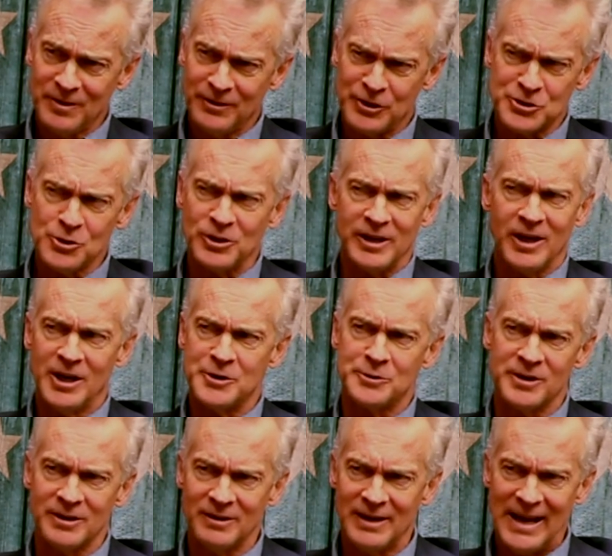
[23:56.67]
There's only
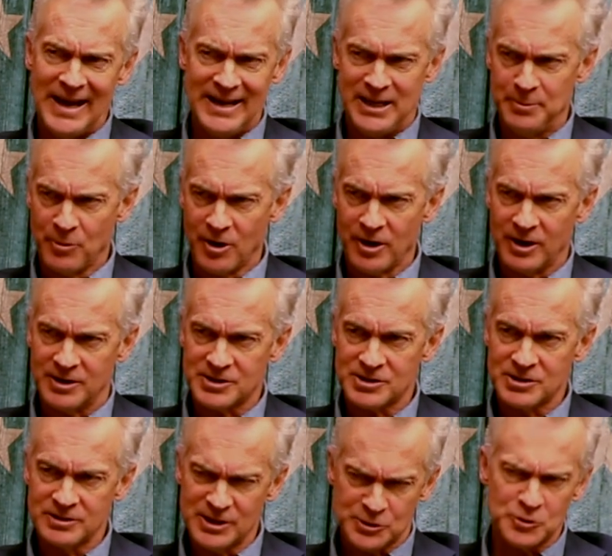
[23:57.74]
180 markets.
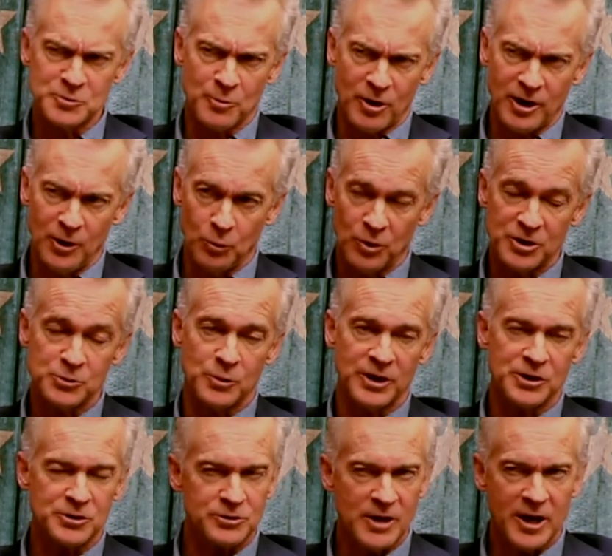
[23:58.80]
Okay. This was market 120,
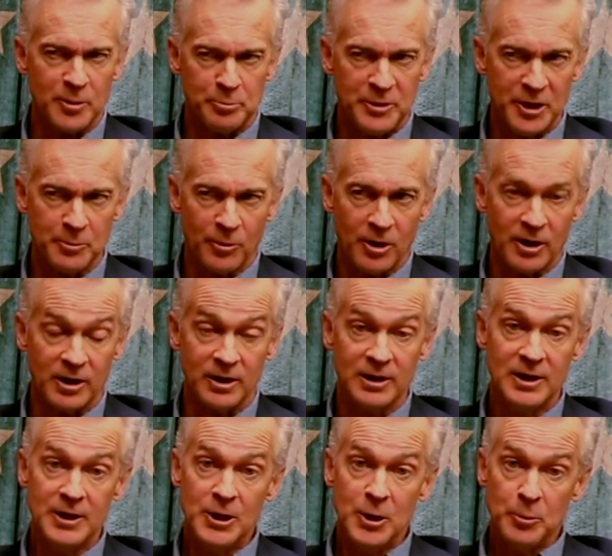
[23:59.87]
so not a big market,
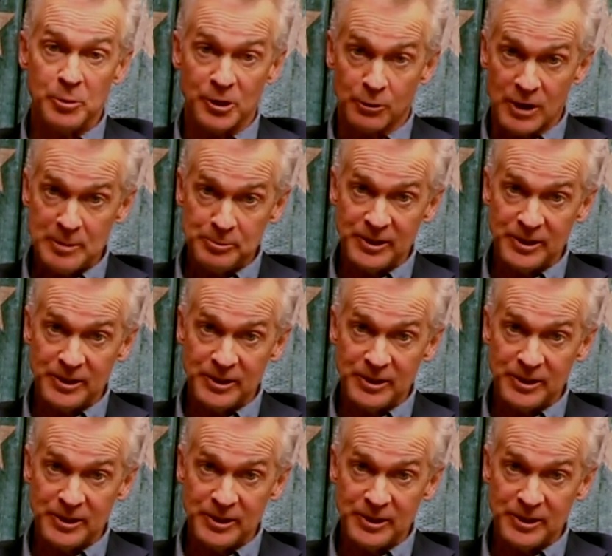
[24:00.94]
but a great